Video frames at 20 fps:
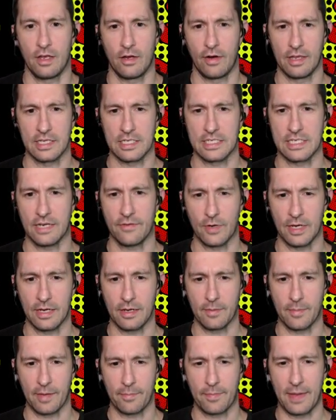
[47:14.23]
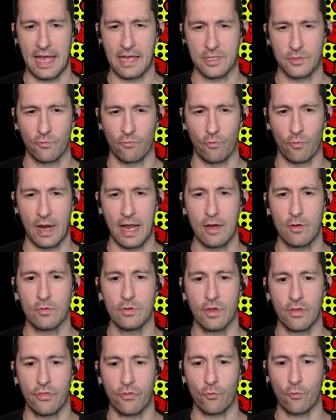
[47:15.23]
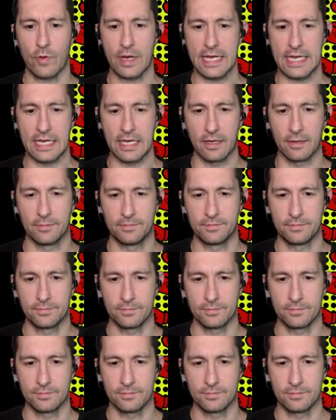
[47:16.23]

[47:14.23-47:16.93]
All right, let's see if we can make past round 3.